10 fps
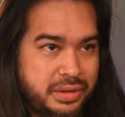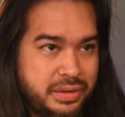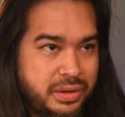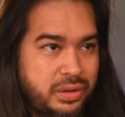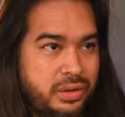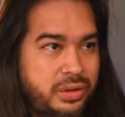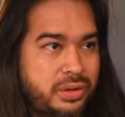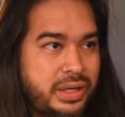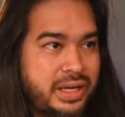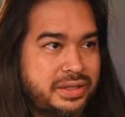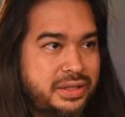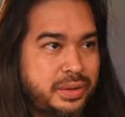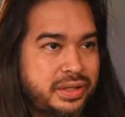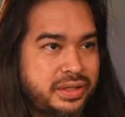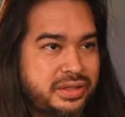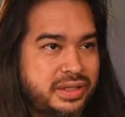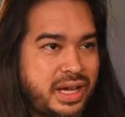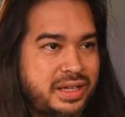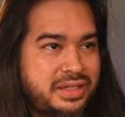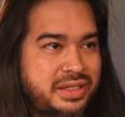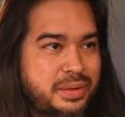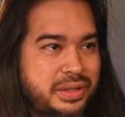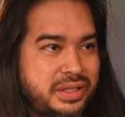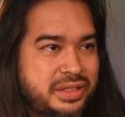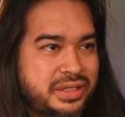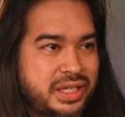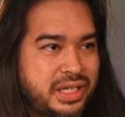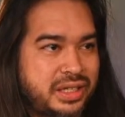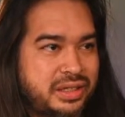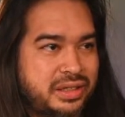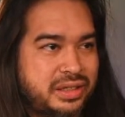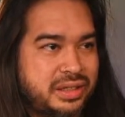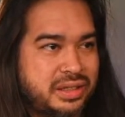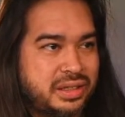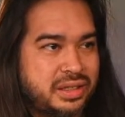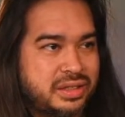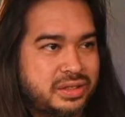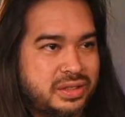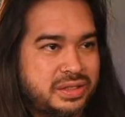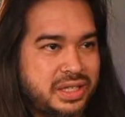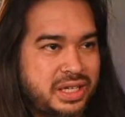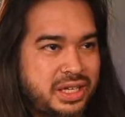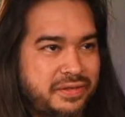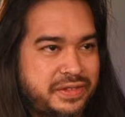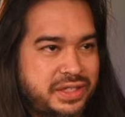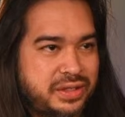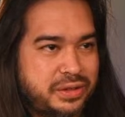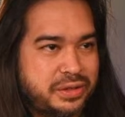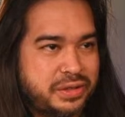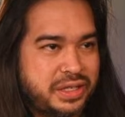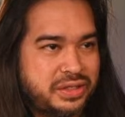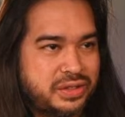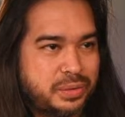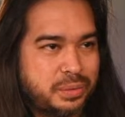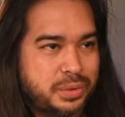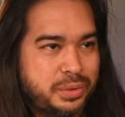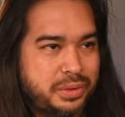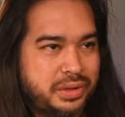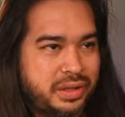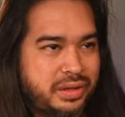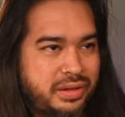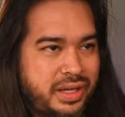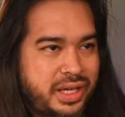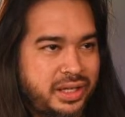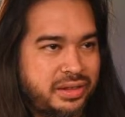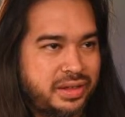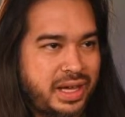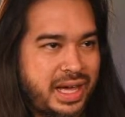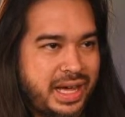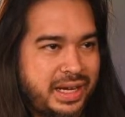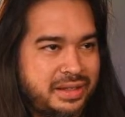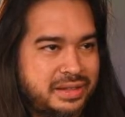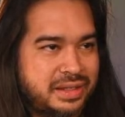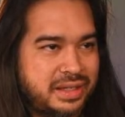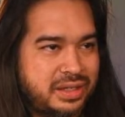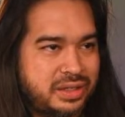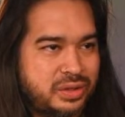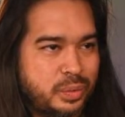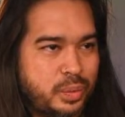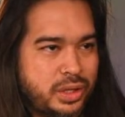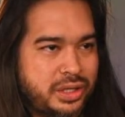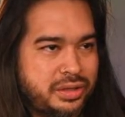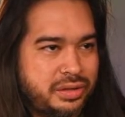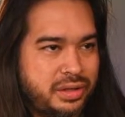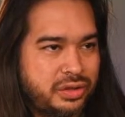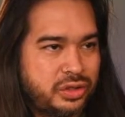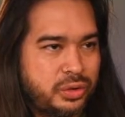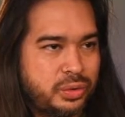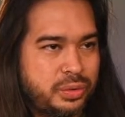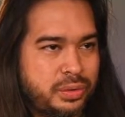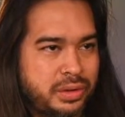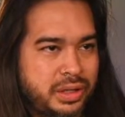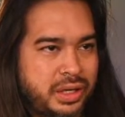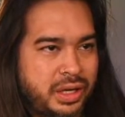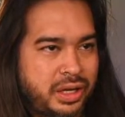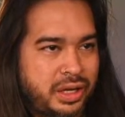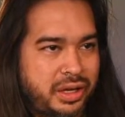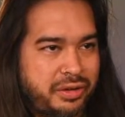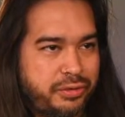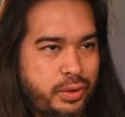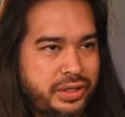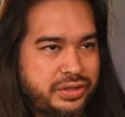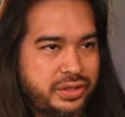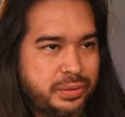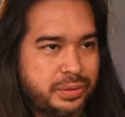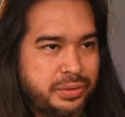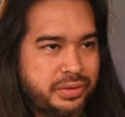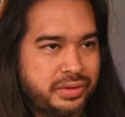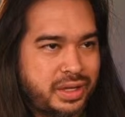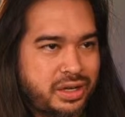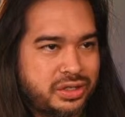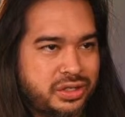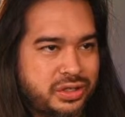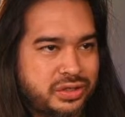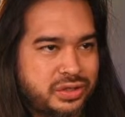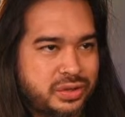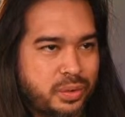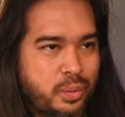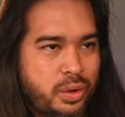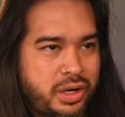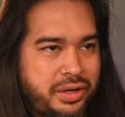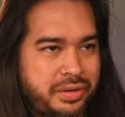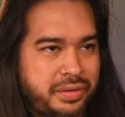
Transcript: Oh, I see what they're saying. So they're saying if 0 is the root, then the height is 1, 2. If 1 is the root, then it's just 1.